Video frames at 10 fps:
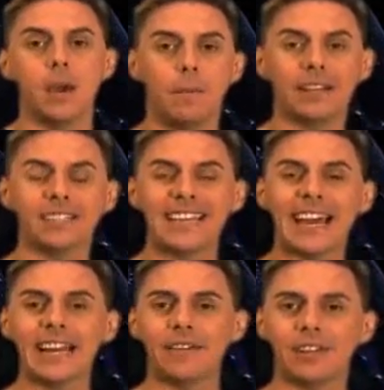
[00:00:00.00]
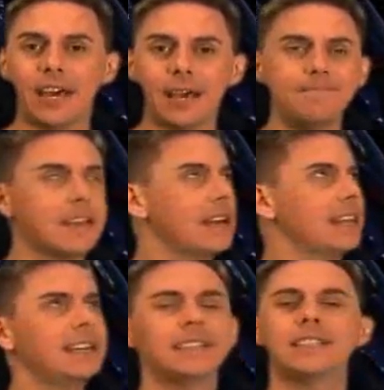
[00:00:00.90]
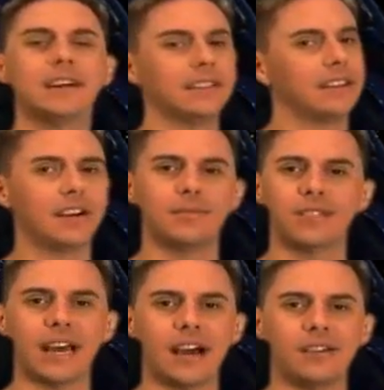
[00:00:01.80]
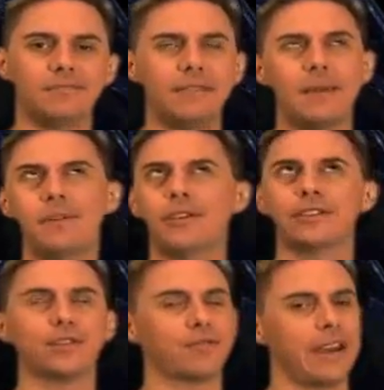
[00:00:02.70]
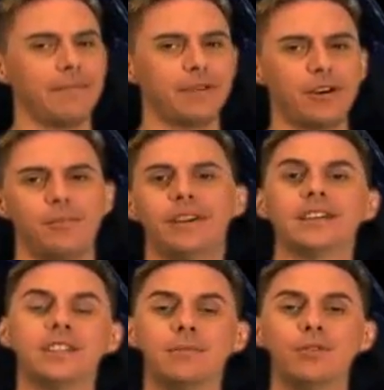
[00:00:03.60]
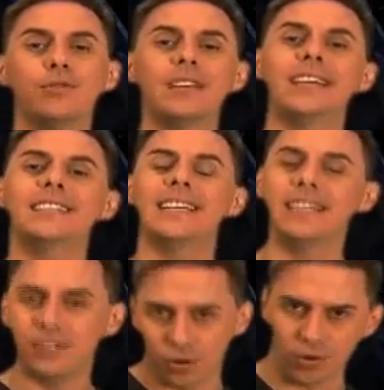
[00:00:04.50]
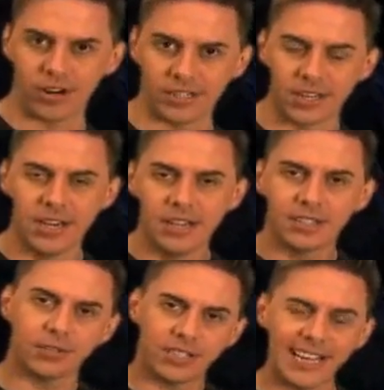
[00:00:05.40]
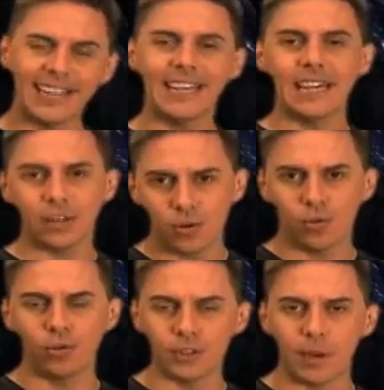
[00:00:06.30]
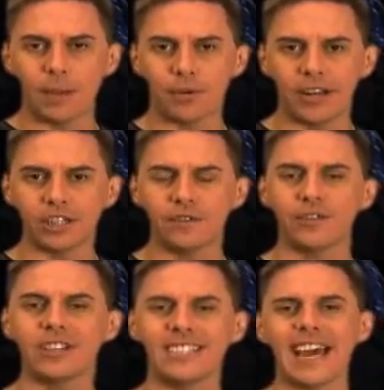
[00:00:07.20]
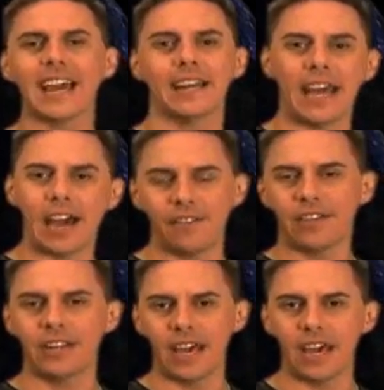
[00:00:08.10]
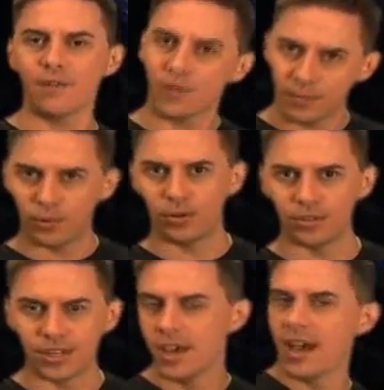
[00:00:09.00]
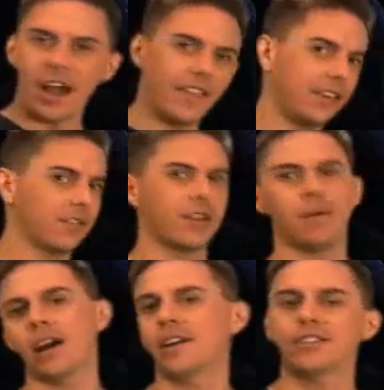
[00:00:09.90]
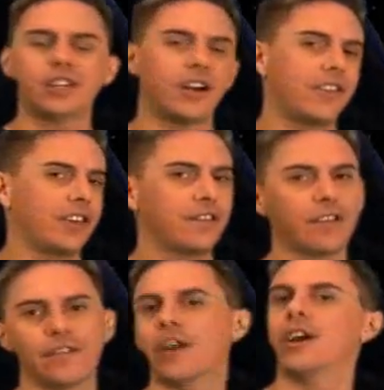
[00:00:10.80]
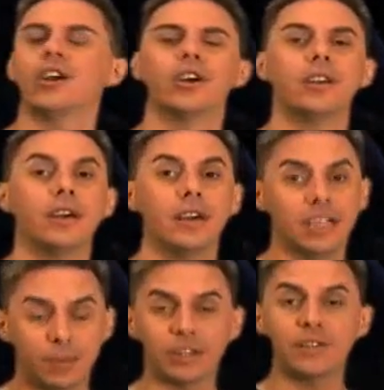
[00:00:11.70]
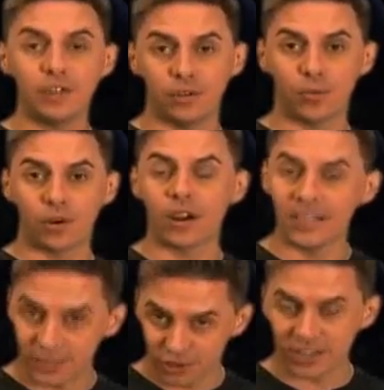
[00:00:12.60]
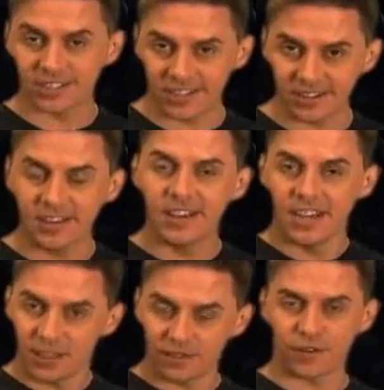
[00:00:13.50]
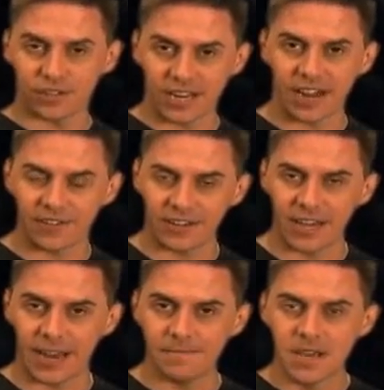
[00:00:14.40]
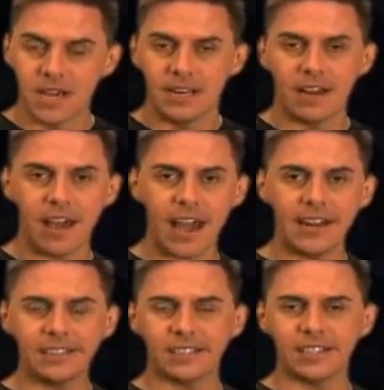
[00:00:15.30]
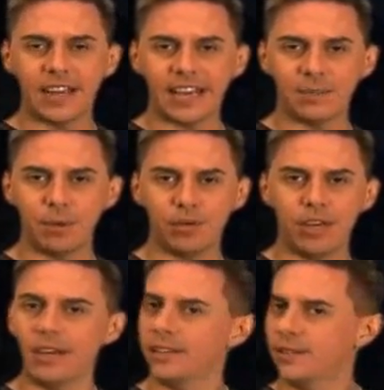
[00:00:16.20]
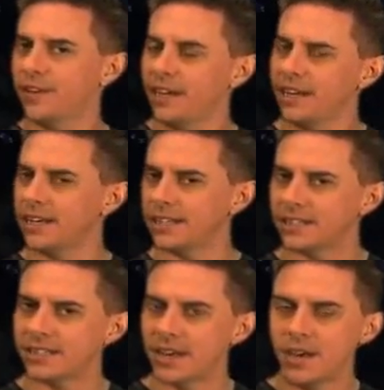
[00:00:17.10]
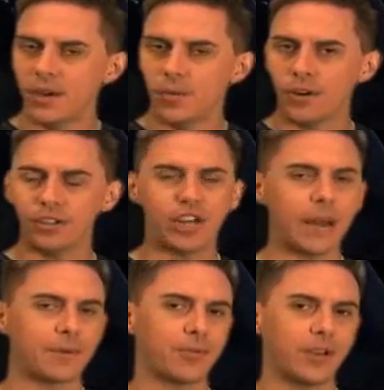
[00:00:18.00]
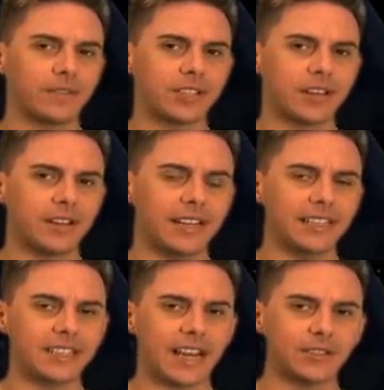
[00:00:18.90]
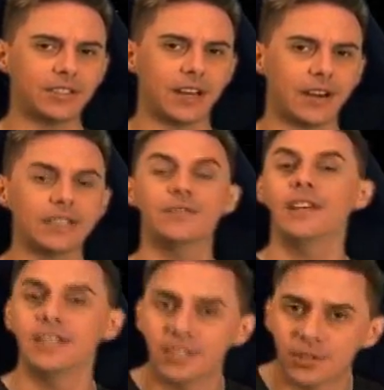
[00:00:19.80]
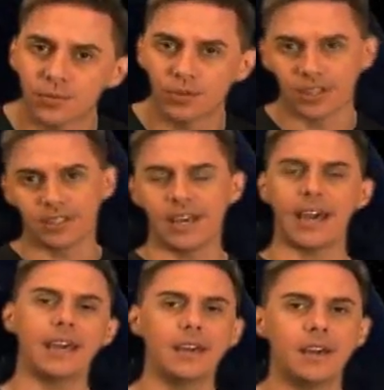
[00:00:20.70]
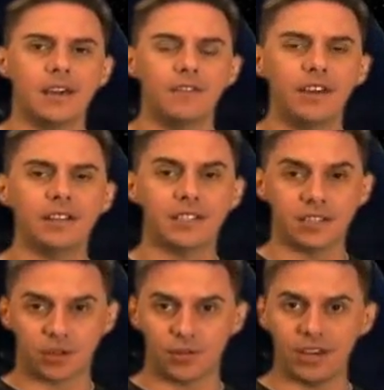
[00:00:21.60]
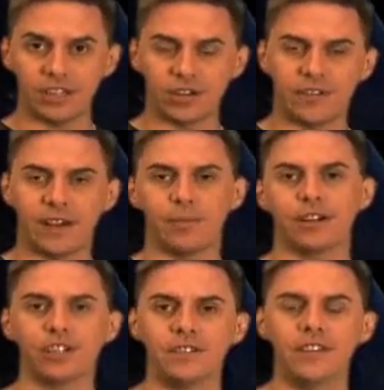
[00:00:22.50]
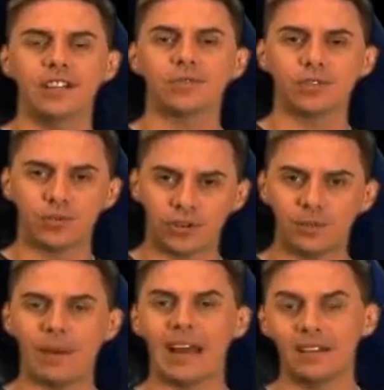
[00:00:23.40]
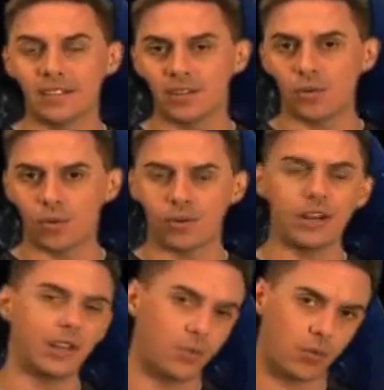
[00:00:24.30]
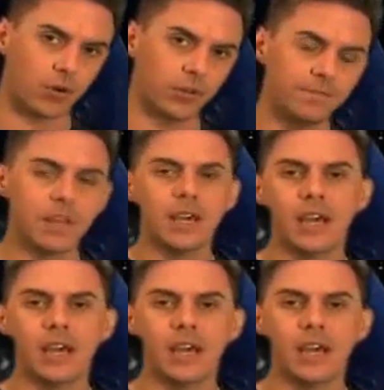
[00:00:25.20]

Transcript: But the second half of the day, the sun comes out. Maybe there's a rainbow because the moon is in Taurus. So sunny and cool is my prediction for the second half of the day for the Bulls. I think you'll come out of your shell. I think you'll feel very good, especially if you do the work I suggested in the first half of the day. Now, adding to today's beauty is Venus. We're in chapter 3 of Sun in Sagittarius. Venus is ruling the day. Venus is the creation vibration. Venus restores balance and order in the world.